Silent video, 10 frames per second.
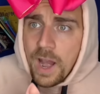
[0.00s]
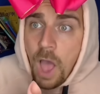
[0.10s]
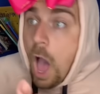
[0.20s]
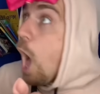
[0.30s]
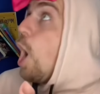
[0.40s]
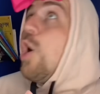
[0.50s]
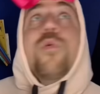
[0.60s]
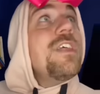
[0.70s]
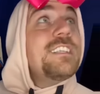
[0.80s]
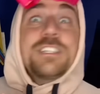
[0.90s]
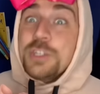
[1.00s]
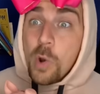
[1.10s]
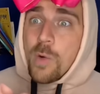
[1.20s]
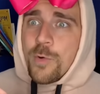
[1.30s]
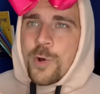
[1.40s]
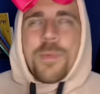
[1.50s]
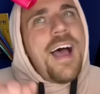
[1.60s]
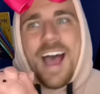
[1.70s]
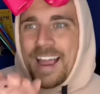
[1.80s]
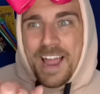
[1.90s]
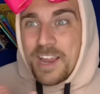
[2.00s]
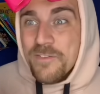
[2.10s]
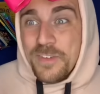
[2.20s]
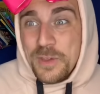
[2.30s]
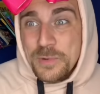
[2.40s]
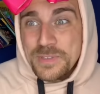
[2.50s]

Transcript: Oh, this is your room. I got confused.